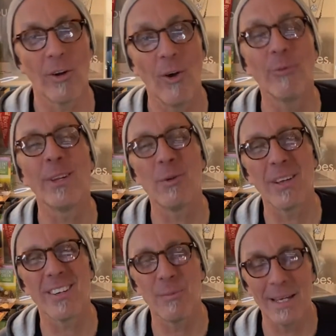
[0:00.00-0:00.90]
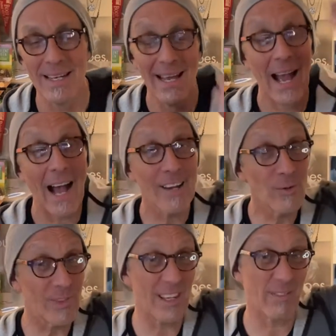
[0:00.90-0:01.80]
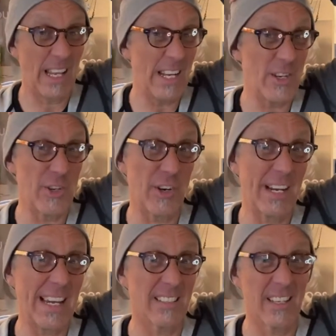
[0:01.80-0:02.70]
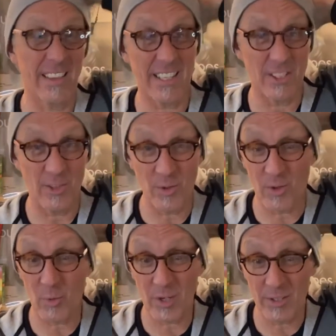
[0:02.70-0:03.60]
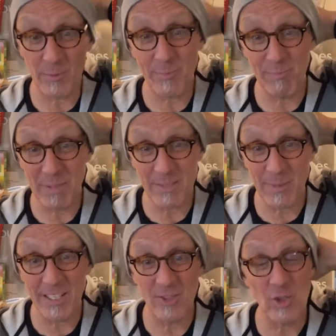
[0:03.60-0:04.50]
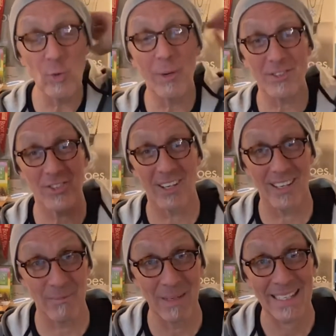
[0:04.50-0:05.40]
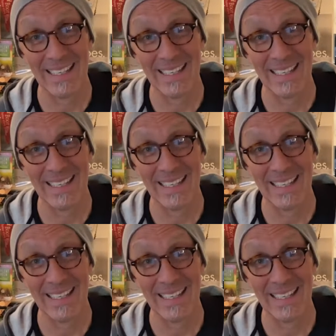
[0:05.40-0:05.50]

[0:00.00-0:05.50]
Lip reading: Hopefully we're not going to be, I don't think if Lady Jerry has anything to do with it, we're going to be spending too much time